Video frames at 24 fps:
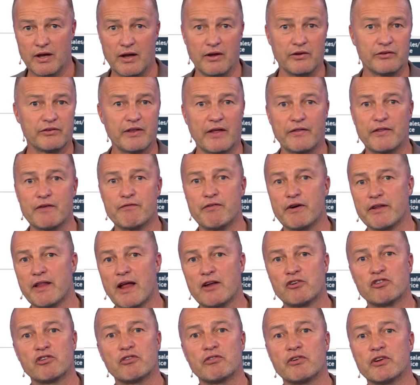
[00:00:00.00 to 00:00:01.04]
is that the
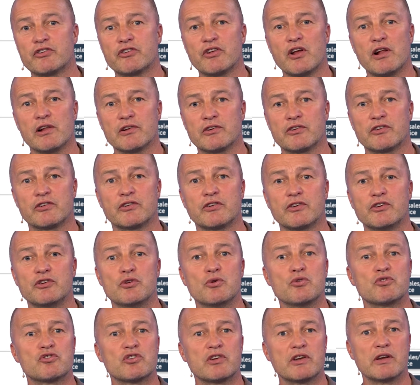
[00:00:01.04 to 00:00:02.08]
financial results
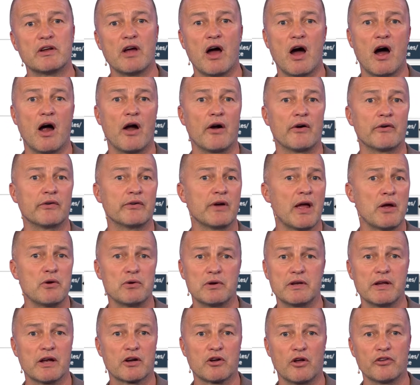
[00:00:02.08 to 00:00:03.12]
usually are
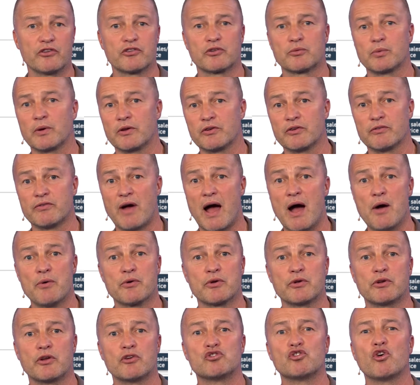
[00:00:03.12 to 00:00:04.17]
only a consequence of how
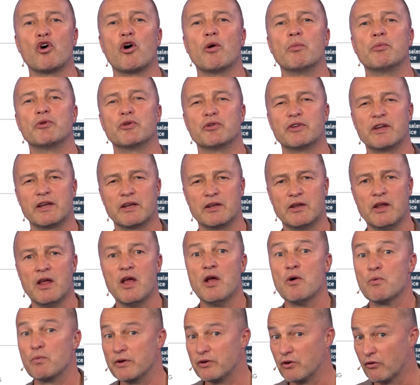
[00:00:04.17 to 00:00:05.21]
good a job you did
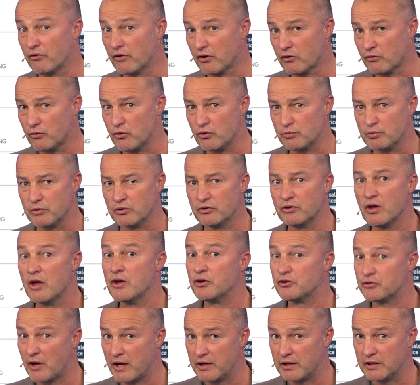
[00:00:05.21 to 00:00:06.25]
with your recruitment,
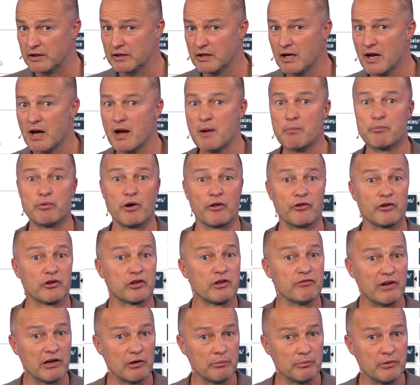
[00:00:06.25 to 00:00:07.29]
training, product
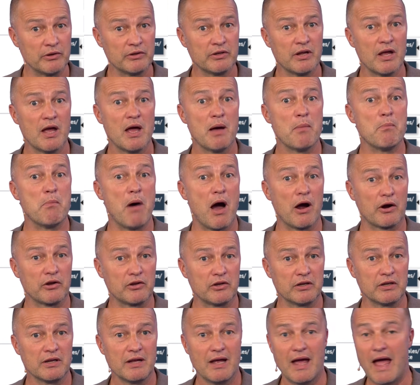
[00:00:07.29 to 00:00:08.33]
development,
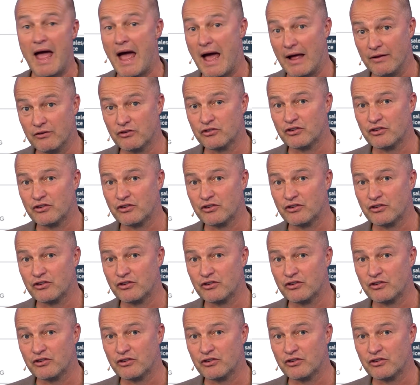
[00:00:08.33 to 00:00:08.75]
marketing, and